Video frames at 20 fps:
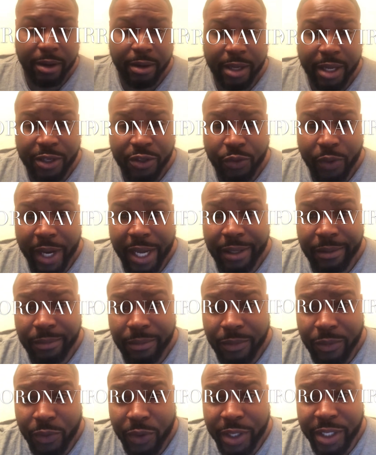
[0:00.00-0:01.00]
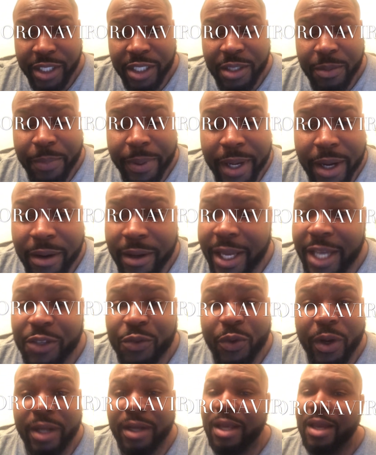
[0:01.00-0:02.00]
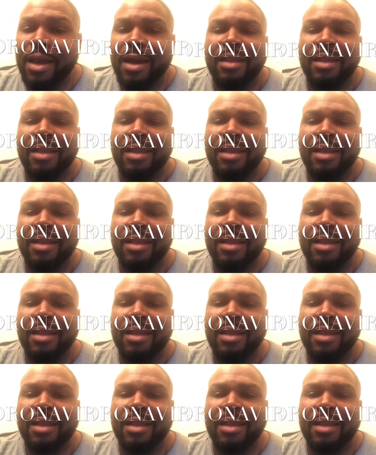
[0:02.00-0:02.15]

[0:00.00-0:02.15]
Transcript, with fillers: and guess what? We'll disappear, and guess what?